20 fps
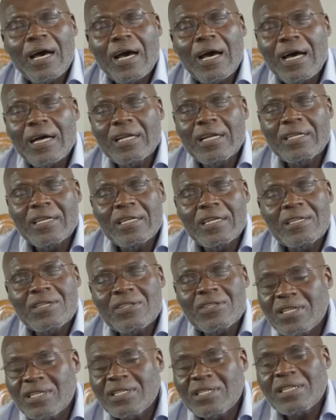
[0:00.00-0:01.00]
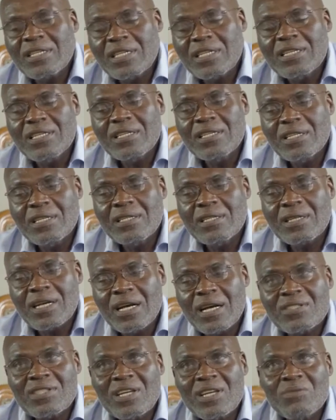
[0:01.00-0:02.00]
And then they said the kidney
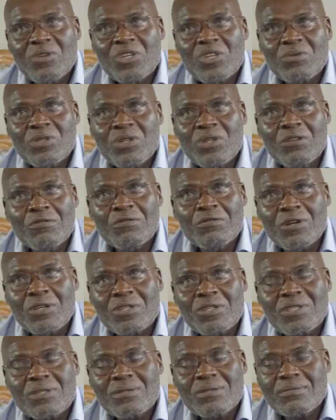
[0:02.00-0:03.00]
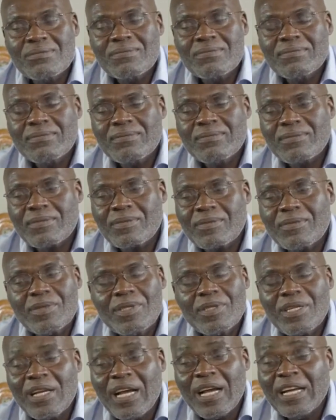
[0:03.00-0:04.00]
cancer must be done first.
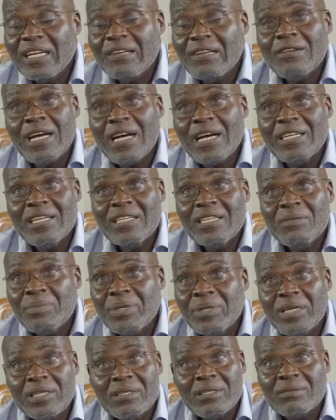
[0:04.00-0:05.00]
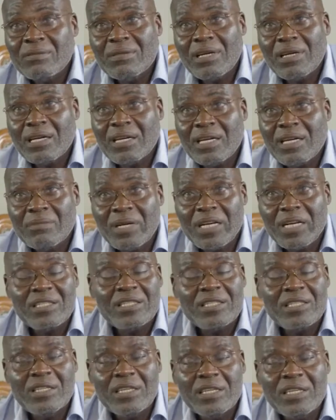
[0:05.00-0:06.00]
I never had any pain around my
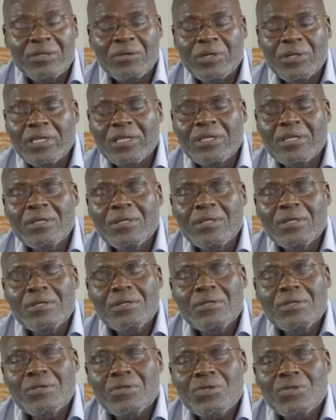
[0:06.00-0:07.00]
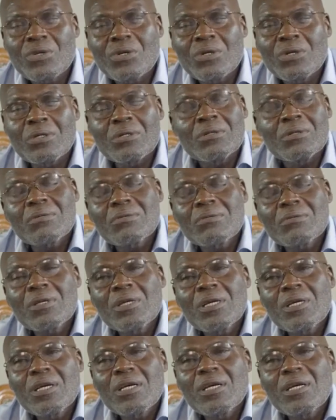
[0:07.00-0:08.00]
kidney anyway. So
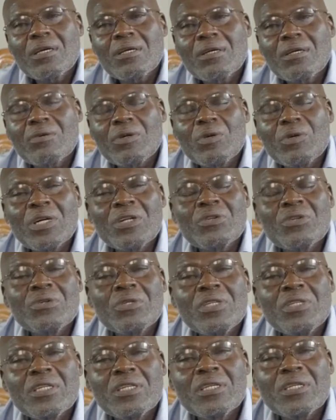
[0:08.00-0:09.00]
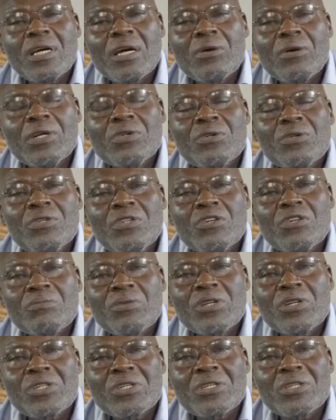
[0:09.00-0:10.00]
I went through the
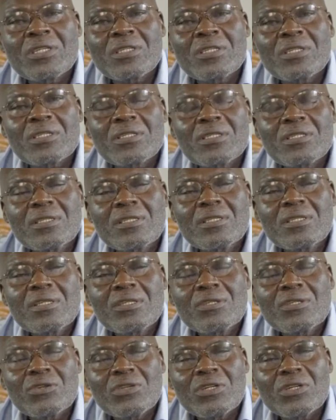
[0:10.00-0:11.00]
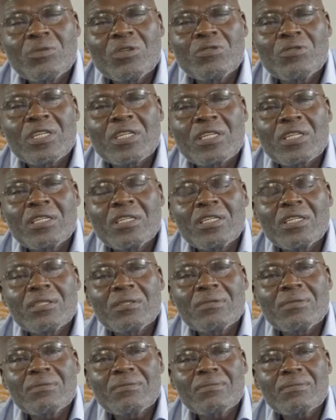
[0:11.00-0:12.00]
operation to remove the
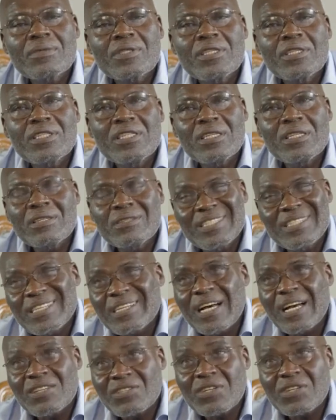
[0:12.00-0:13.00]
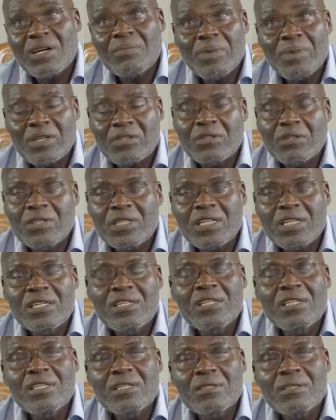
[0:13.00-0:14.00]
kidney, the cancerous part of the
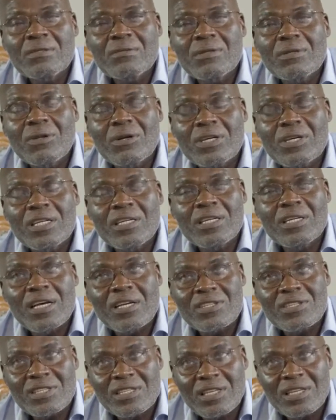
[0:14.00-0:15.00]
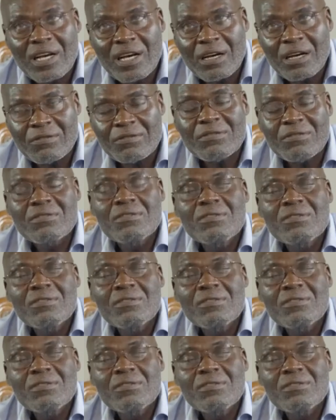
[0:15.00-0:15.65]
kidney. Luckily, I still have